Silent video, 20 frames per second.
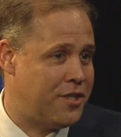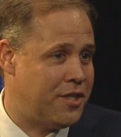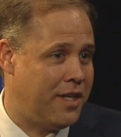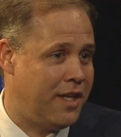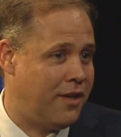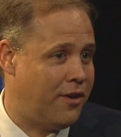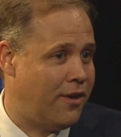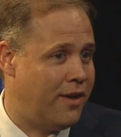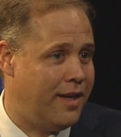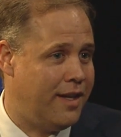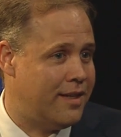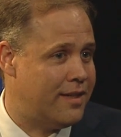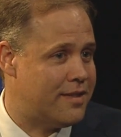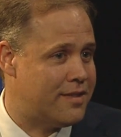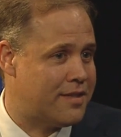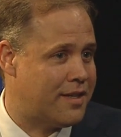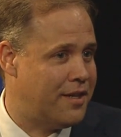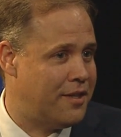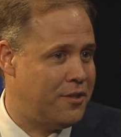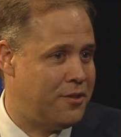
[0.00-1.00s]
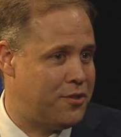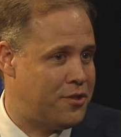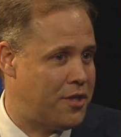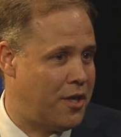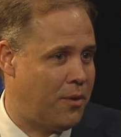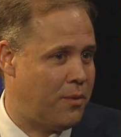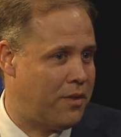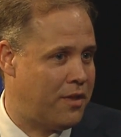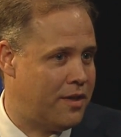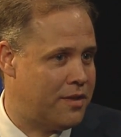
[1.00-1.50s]
engineer is. Can
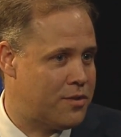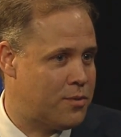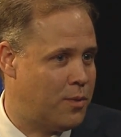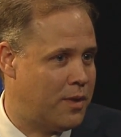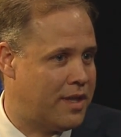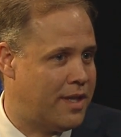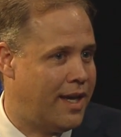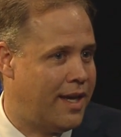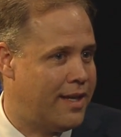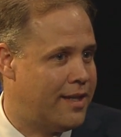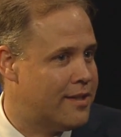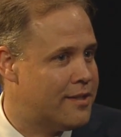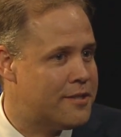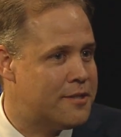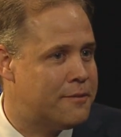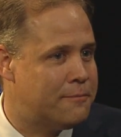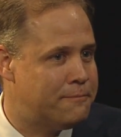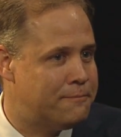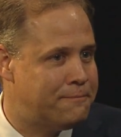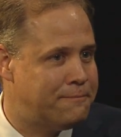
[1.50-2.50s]
you share with us what that is?